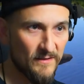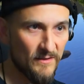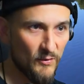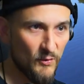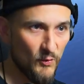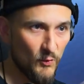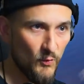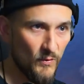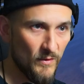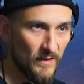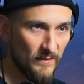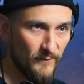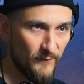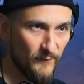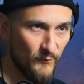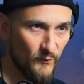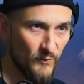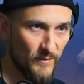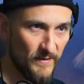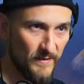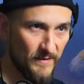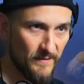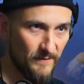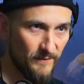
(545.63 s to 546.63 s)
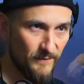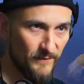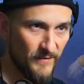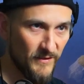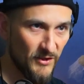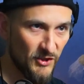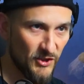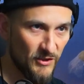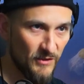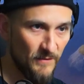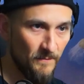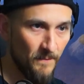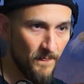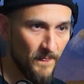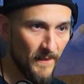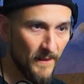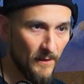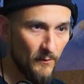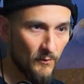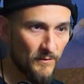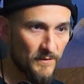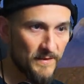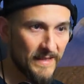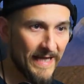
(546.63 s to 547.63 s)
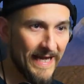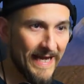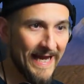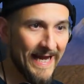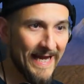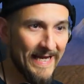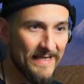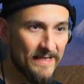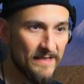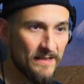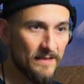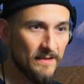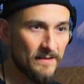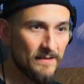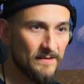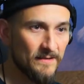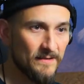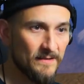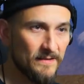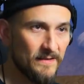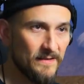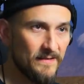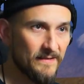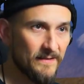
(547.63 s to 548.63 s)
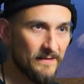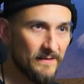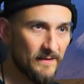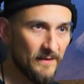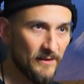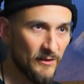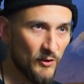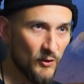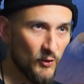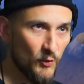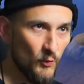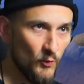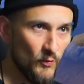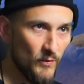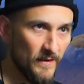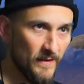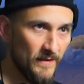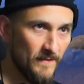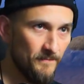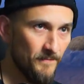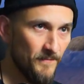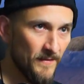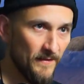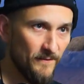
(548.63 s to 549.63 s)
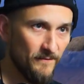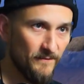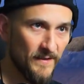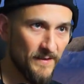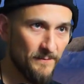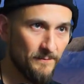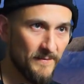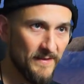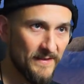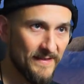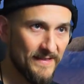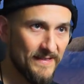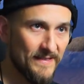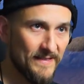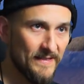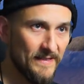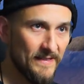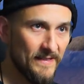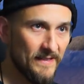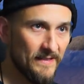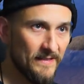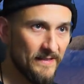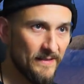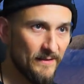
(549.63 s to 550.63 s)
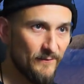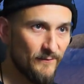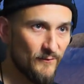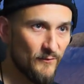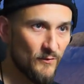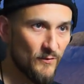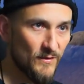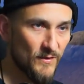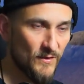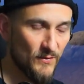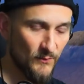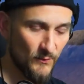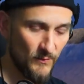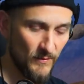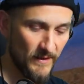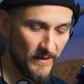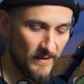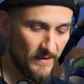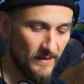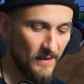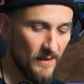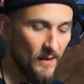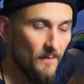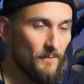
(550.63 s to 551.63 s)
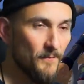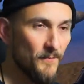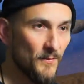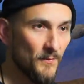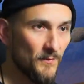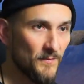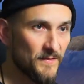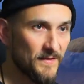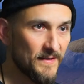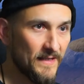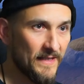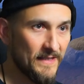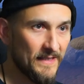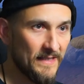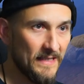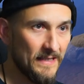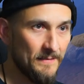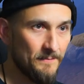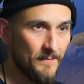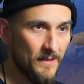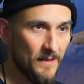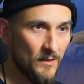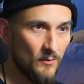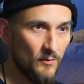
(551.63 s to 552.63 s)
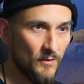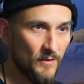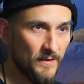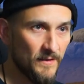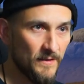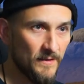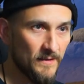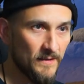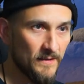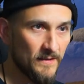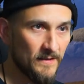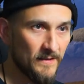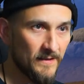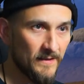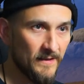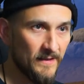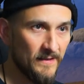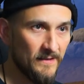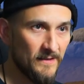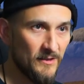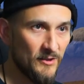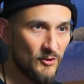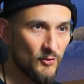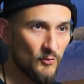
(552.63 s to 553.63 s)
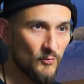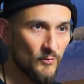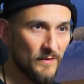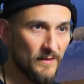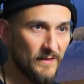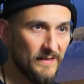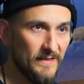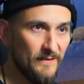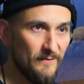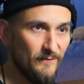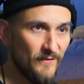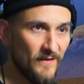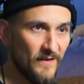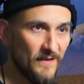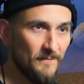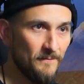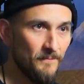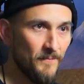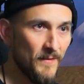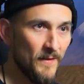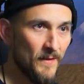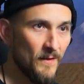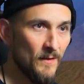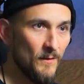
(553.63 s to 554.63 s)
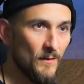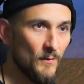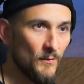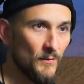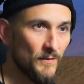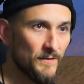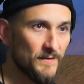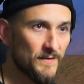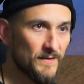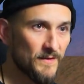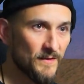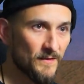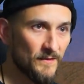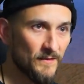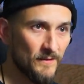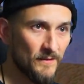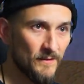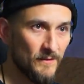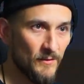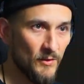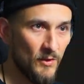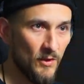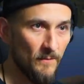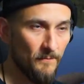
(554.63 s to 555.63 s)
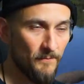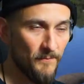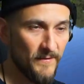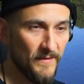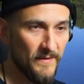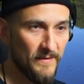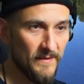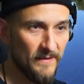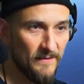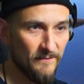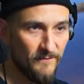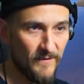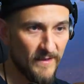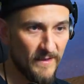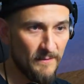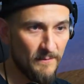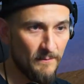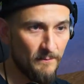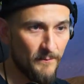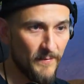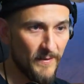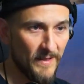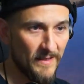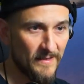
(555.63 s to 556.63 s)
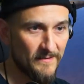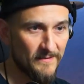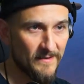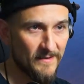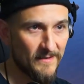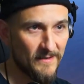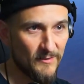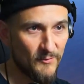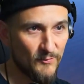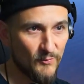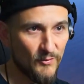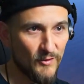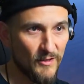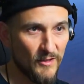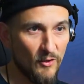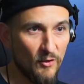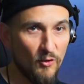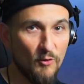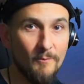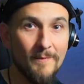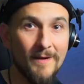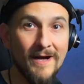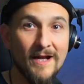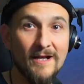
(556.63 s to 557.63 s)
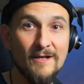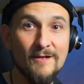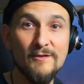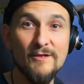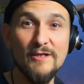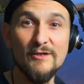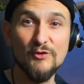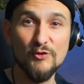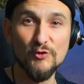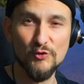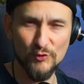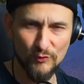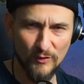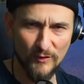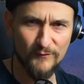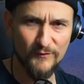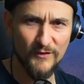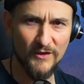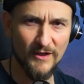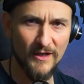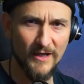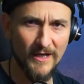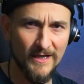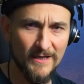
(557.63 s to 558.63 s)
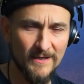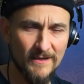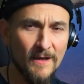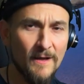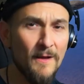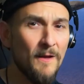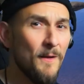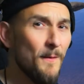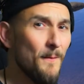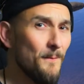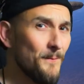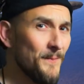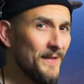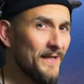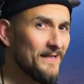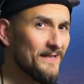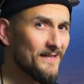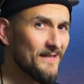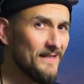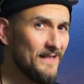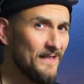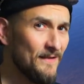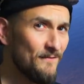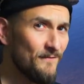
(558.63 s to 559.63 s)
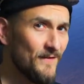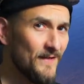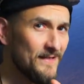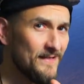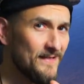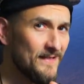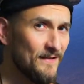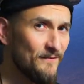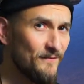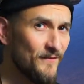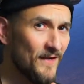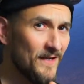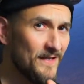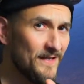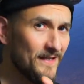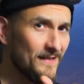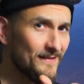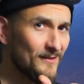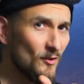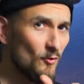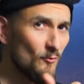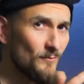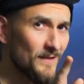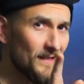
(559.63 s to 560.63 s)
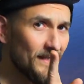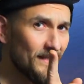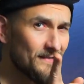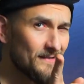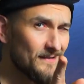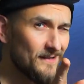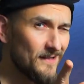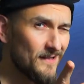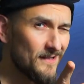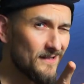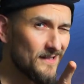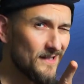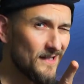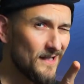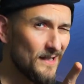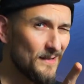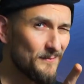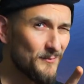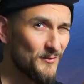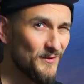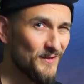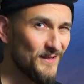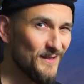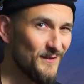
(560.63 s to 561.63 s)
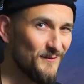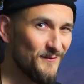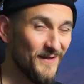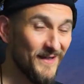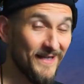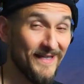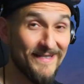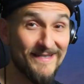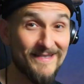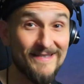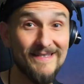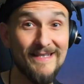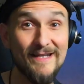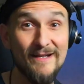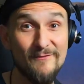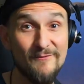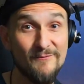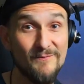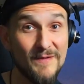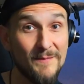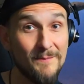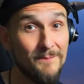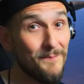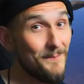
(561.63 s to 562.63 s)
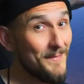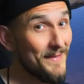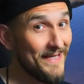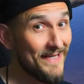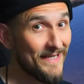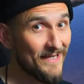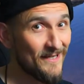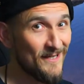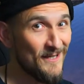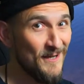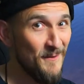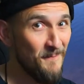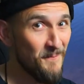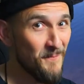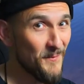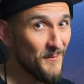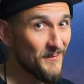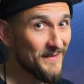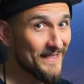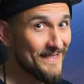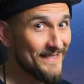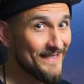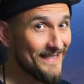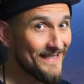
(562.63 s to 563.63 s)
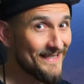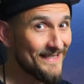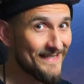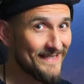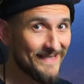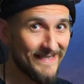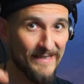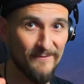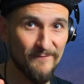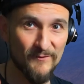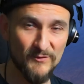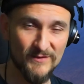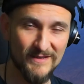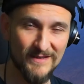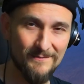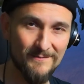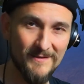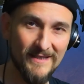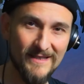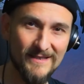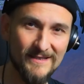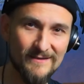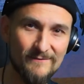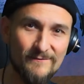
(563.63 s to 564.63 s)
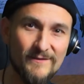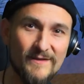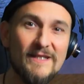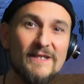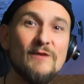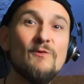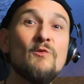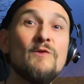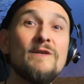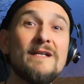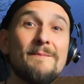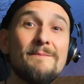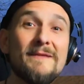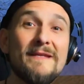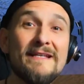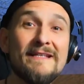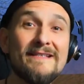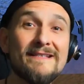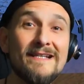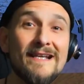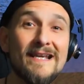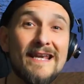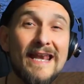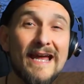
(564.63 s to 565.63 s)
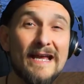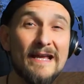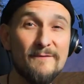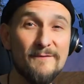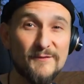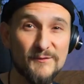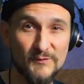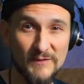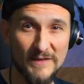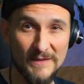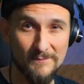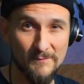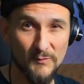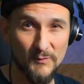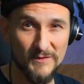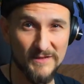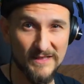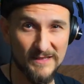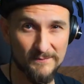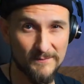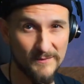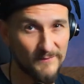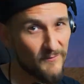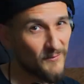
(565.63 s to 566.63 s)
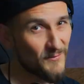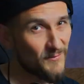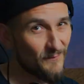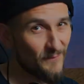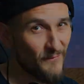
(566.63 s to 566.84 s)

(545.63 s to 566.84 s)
maggots, bloodworm larvae, and case caddis. These are the most important ones. Yes, these are the most important ones. Like I said, I'm using bark beetle larvae, but these are all solid baits for these fish, and one of them will definitely work and give you great results here. And yeah, at some point, a trophy will hit too. Tight